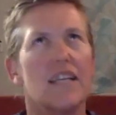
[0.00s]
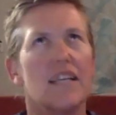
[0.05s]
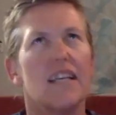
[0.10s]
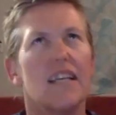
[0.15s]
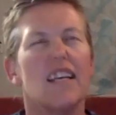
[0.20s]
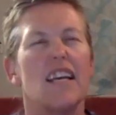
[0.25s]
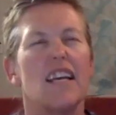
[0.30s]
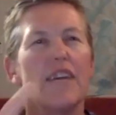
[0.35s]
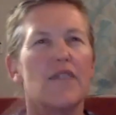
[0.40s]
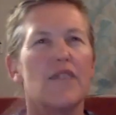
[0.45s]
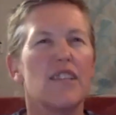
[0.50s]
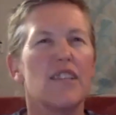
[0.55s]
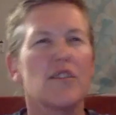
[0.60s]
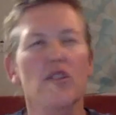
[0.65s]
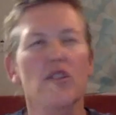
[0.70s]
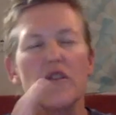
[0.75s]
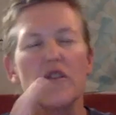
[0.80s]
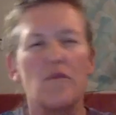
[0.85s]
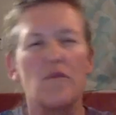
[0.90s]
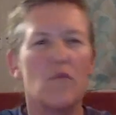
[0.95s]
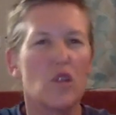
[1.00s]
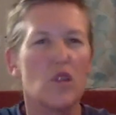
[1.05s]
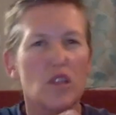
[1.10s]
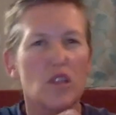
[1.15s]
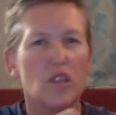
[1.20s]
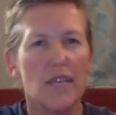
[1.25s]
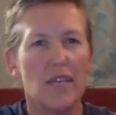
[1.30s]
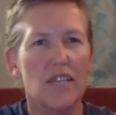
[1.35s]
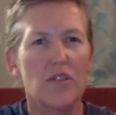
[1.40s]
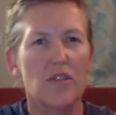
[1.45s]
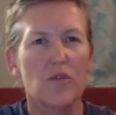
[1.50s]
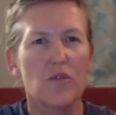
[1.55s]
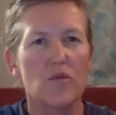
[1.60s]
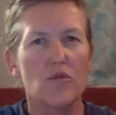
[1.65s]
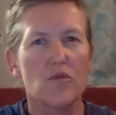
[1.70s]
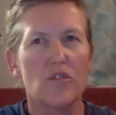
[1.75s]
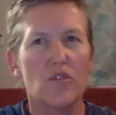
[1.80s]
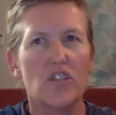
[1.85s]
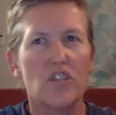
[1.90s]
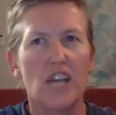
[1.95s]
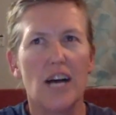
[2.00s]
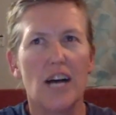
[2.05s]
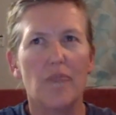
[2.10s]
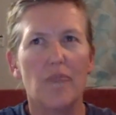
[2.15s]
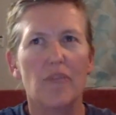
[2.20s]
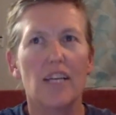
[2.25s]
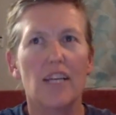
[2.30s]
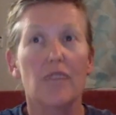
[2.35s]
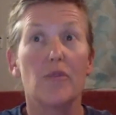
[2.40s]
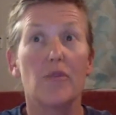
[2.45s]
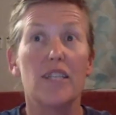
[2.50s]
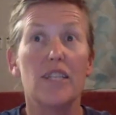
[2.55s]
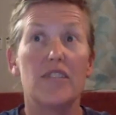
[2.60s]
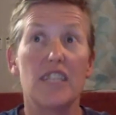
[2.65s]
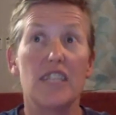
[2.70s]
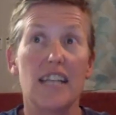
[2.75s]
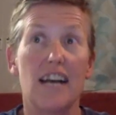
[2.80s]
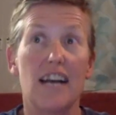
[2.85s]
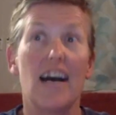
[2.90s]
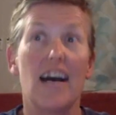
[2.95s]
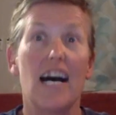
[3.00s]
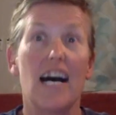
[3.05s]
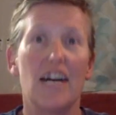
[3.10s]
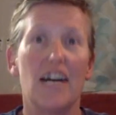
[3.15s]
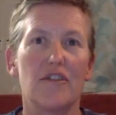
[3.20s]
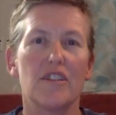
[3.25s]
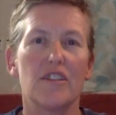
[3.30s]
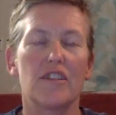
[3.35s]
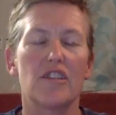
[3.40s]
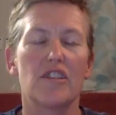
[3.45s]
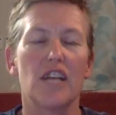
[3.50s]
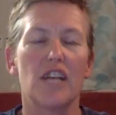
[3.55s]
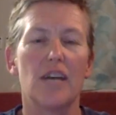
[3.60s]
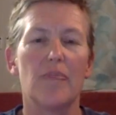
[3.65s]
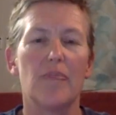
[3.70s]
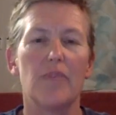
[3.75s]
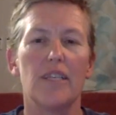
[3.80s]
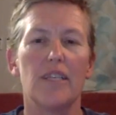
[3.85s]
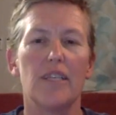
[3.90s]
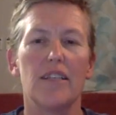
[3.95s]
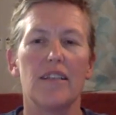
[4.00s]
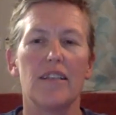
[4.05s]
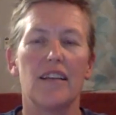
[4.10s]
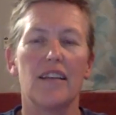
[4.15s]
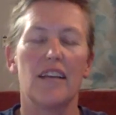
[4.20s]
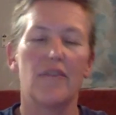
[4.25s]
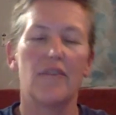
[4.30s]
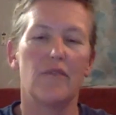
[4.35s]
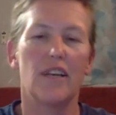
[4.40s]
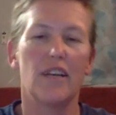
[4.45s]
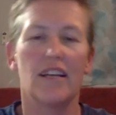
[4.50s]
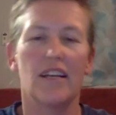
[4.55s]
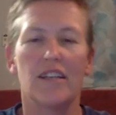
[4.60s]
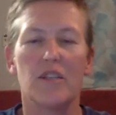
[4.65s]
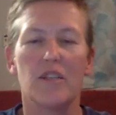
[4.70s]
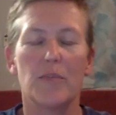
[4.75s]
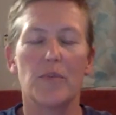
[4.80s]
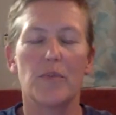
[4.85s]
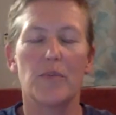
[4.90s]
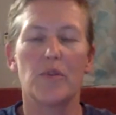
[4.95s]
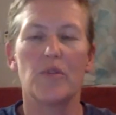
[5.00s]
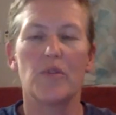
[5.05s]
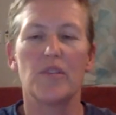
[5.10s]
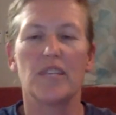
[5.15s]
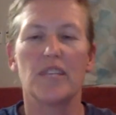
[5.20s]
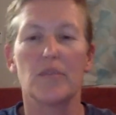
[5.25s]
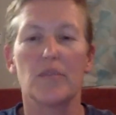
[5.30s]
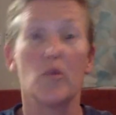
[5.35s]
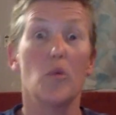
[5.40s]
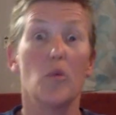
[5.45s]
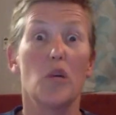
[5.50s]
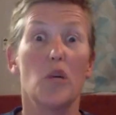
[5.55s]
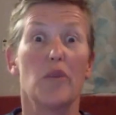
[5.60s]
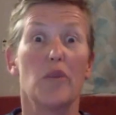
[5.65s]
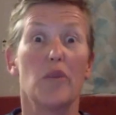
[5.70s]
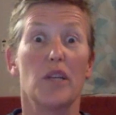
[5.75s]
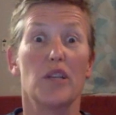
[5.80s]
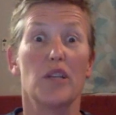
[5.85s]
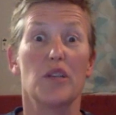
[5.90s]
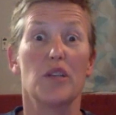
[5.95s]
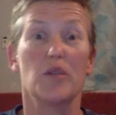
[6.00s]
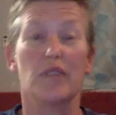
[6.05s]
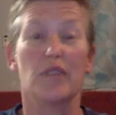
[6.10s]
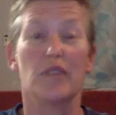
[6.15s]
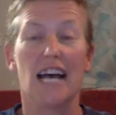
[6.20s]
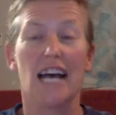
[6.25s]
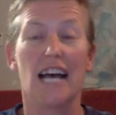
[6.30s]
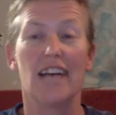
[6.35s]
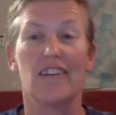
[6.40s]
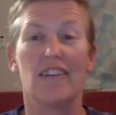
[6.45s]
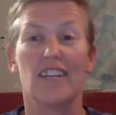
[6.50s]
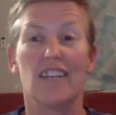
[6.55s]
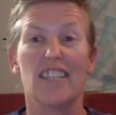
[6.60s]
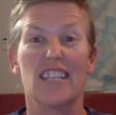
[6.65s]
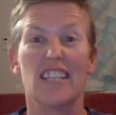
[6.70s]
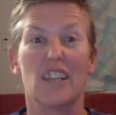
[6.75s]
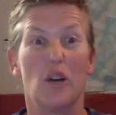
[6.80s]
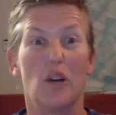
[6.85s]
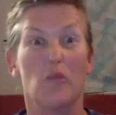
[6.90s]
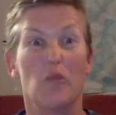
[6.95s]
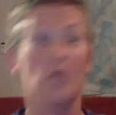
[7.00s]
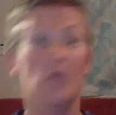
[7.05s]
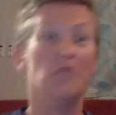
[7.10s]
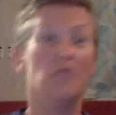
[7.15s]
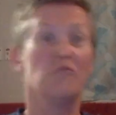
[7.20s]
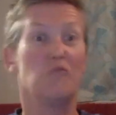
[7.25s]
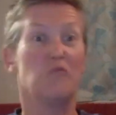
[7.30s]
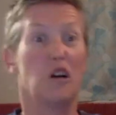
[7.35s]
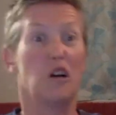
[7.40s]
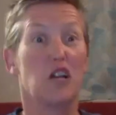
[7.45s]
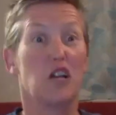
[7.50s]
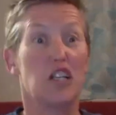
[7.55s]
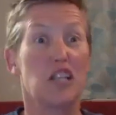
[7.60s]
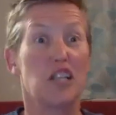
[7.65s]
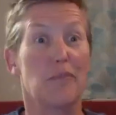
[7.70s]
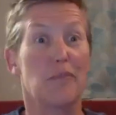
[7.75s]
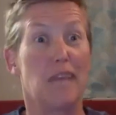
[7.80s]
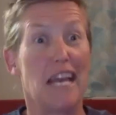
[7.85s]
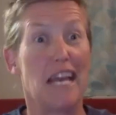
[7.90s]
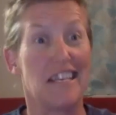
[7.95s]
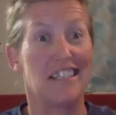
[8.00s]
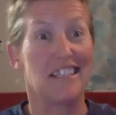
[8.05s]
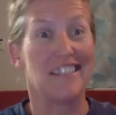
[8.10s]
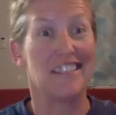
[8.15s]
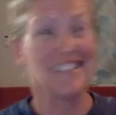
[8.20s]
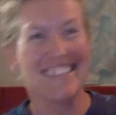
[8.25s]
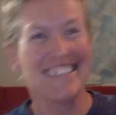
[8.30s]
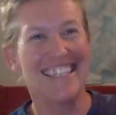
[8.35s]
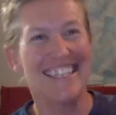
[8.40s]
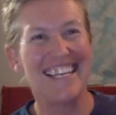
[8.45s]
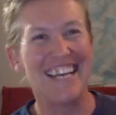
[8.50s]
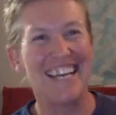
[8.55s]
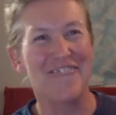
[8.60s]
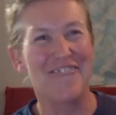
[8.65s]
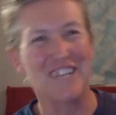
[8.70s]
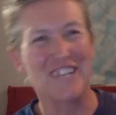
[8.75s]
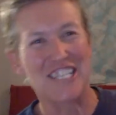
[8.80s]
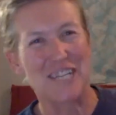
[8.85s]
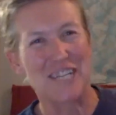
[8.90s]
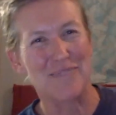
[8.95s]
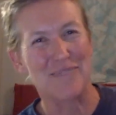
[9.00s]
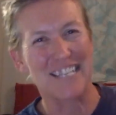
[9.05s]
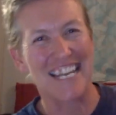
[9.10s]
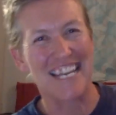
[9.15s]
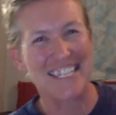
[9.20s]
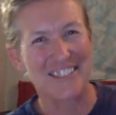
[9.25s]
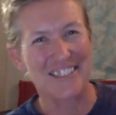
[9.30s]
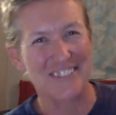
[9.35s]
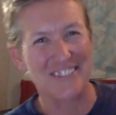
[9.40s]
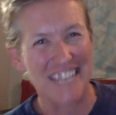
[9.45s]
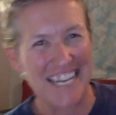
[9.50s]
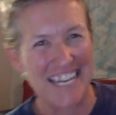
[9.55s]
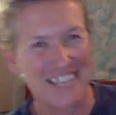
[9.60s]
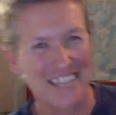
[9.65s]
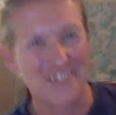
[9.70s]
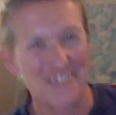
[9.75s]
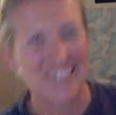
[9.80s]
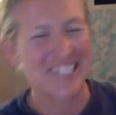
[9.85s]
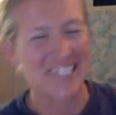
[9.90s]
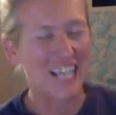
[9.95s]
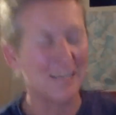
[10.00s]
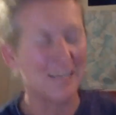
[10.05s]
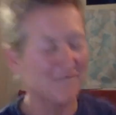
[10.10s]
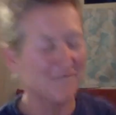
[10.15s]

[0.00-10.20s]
Every sort of monumental jump, like we did our 100th jump, and Pooh said, well, what do you want to do with that? And I said, oh, well, I'm going to jump naked. Everyone jumps naked on their 100th jump.